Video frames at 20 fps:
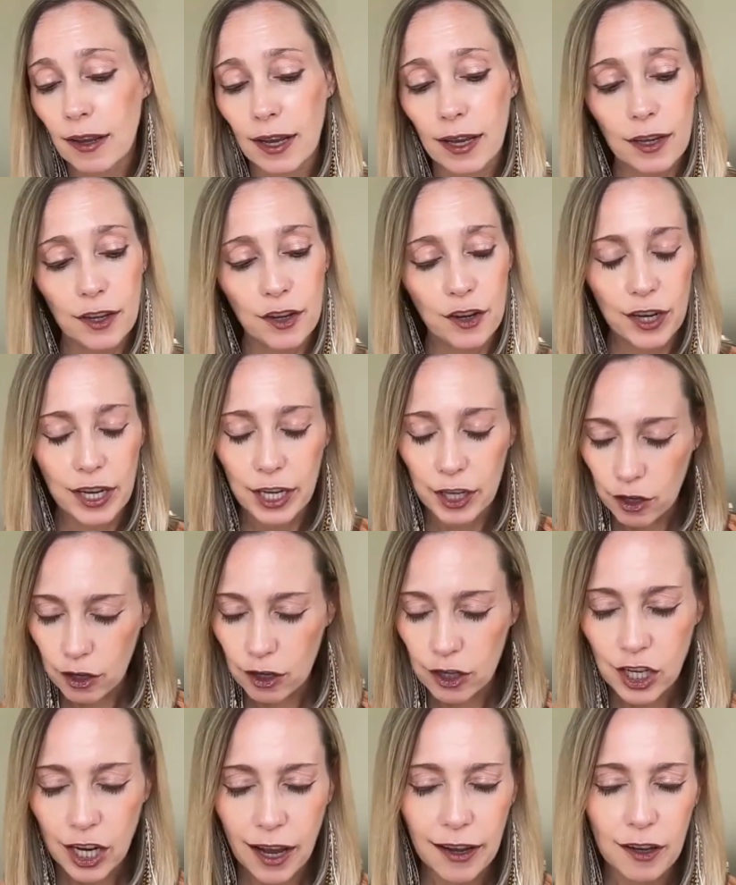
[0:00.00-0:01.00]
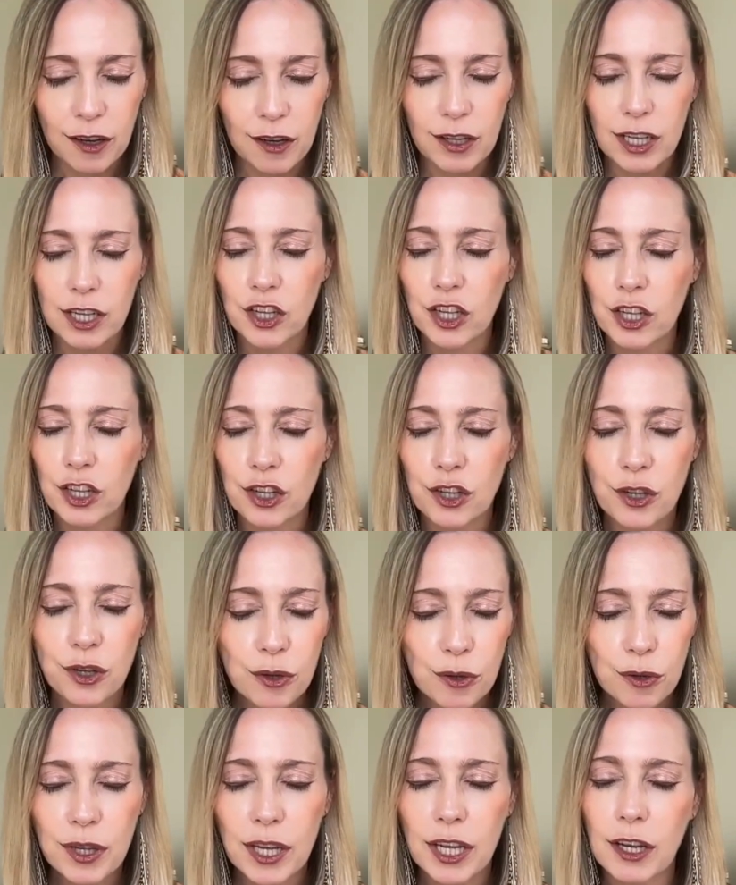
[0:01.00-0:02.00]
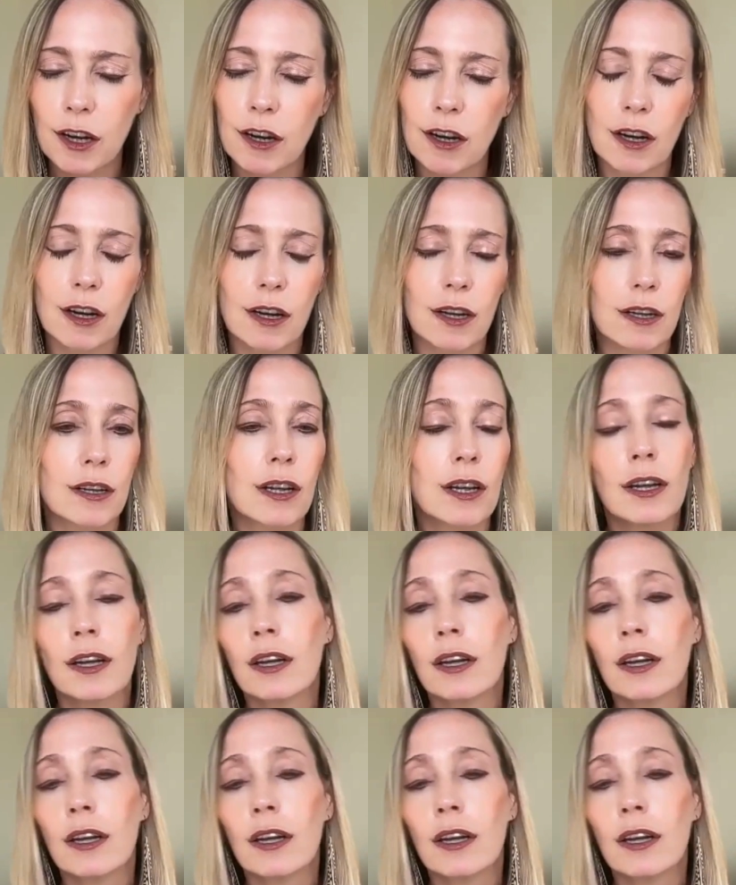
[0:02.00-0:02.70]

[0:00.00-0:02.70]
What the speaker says: Like your inner child and just soothing her and